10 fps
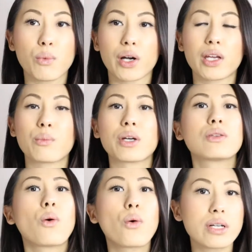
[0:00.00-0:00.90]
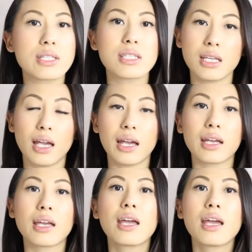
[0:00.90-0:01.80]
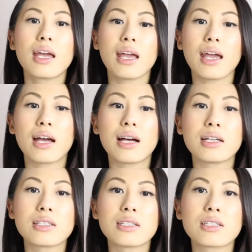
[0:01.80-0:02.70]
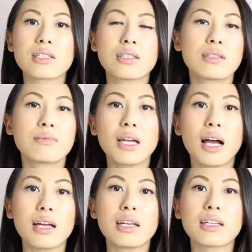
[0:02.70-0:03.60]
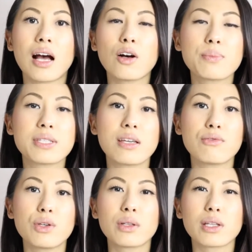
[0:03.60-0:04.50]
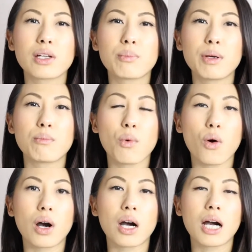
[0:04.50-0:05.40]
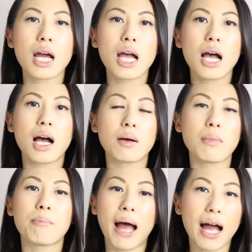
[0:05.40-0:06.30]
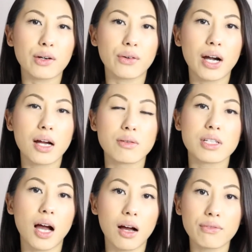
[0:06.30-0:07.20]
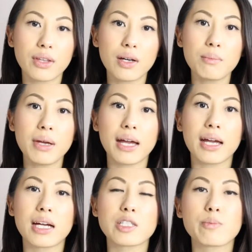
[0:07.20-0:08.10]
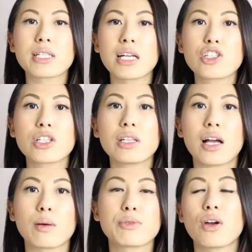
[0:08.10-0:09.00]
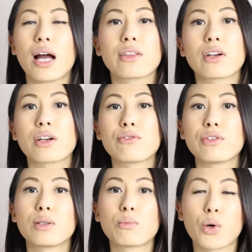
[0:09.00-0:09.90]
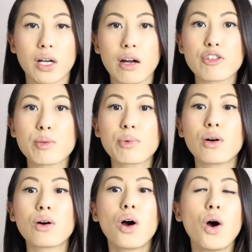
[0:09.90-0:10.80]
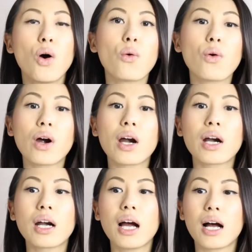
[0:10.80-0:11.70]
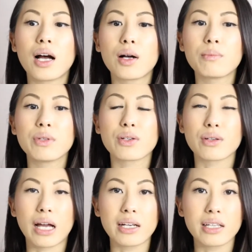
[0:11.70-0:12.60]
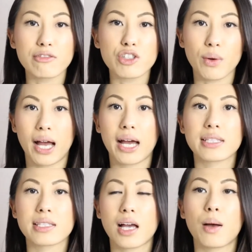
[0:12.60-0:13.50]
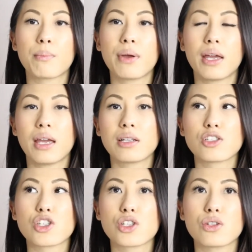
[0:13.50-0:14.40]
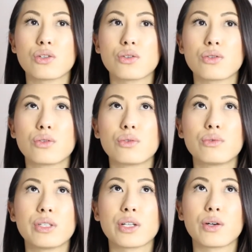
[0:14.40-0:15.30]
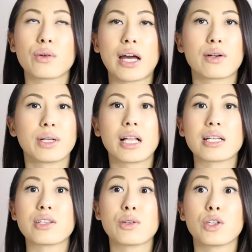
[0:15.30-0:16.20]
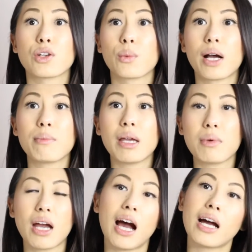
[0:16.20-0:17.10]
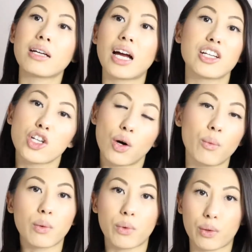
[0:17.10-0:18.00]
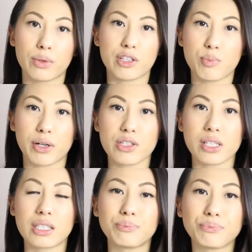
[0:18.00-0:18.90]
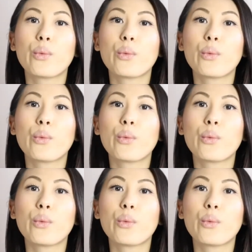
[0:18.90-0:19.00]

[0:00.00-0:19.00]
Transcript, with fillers: working with or seeing. And yeah, it helps give you a little bit more um, background of them and potentially helps you either feel more comfortable or, um, you know, kind of gives you a heads up into, you know, kind of realizing, you know what, maybe I, I don't want to work with this person.